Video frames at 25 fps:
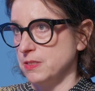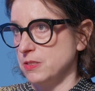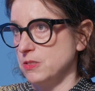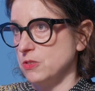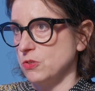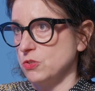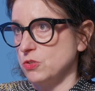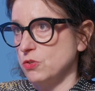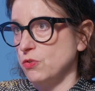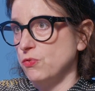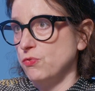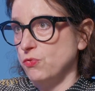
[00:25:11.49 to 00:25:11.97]
It's
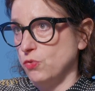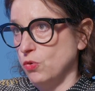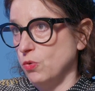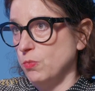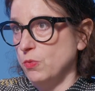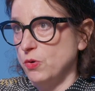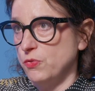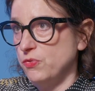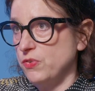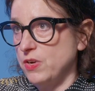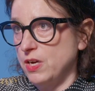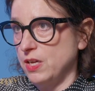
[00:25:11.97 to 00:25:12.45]
also a
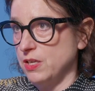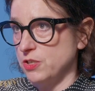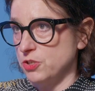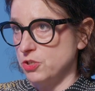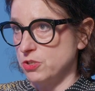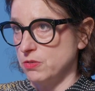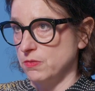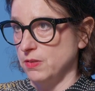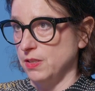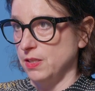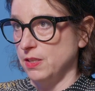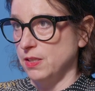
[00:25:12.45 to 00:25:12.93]
form of
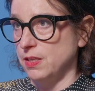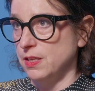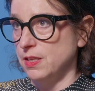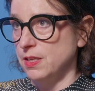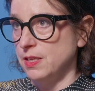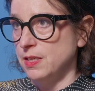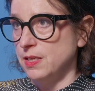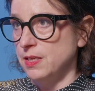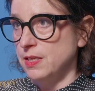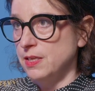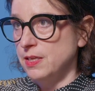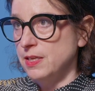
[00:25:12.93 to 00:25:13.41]
cultural
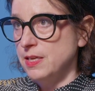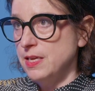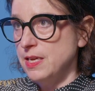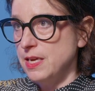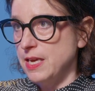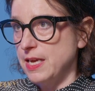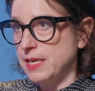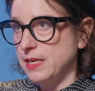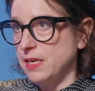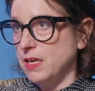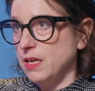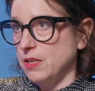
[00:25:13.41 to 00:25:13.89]

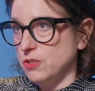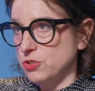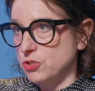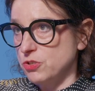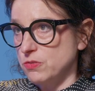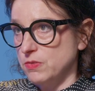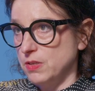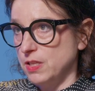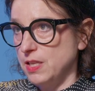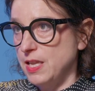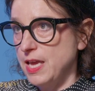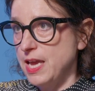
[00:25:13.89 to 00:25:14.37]

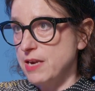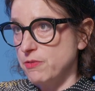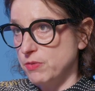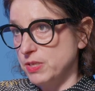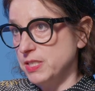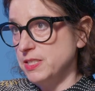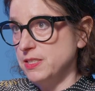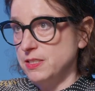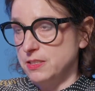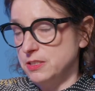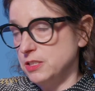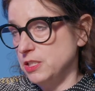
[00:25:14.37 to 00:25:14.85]

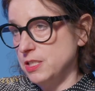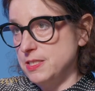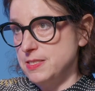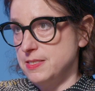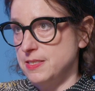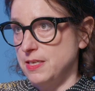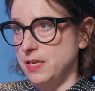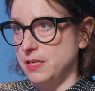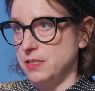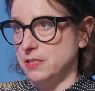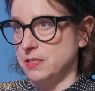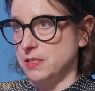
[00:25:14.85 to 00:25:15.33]

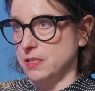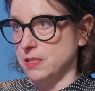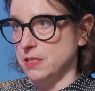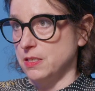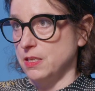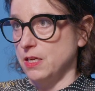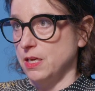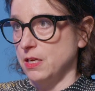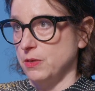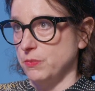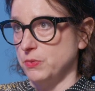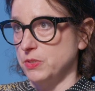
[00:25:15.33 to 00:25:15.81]

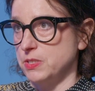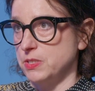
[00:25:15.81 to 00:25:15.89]
heritageization, I would